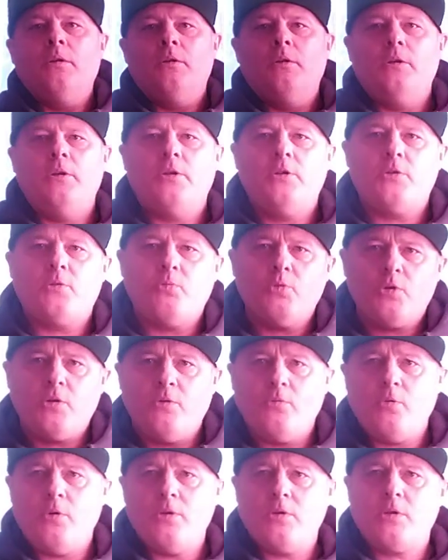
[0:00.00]
Yes, what's up,
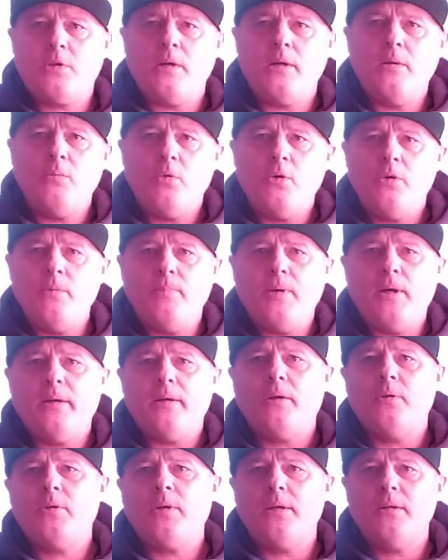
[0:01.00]
everyone? Sam, welcome back.
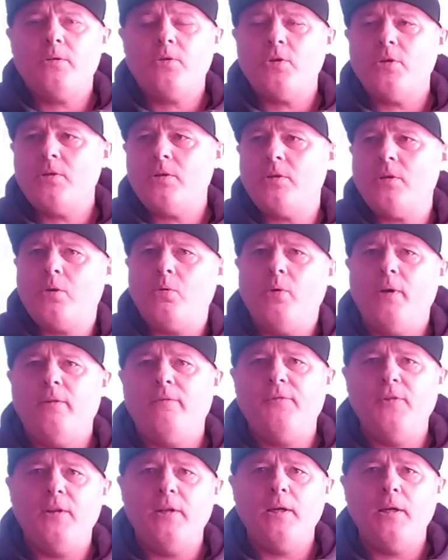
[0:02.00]
Okay, just a quick
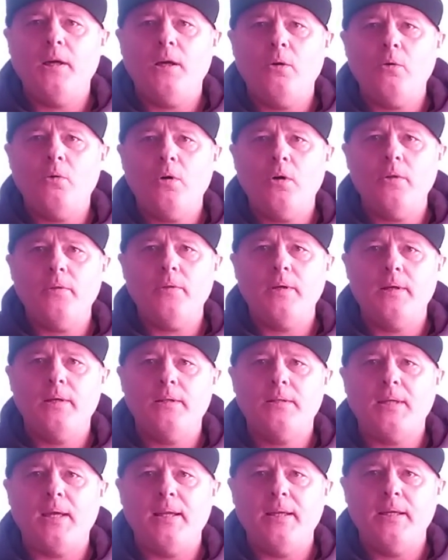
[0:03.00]
video
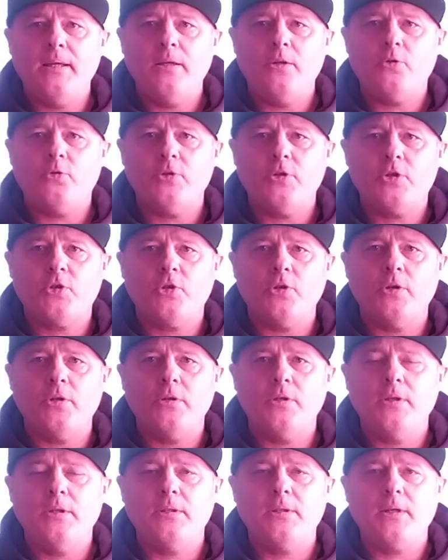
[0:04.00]
on Danny
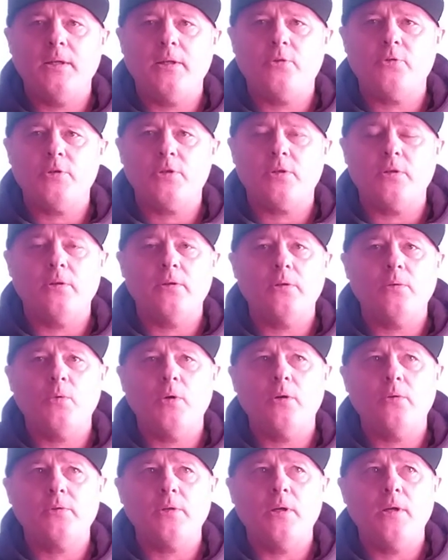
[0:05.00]
Christian. Yeah, Danny Christian of the
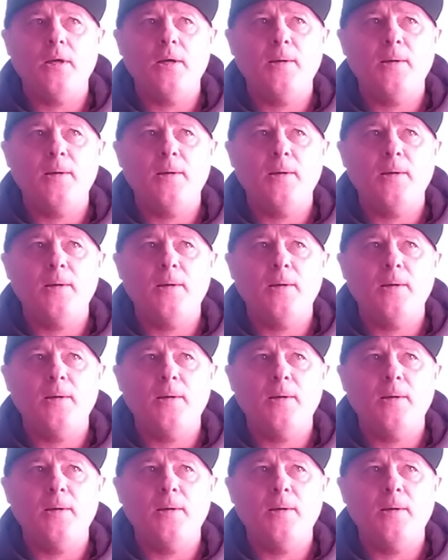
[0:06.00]
world.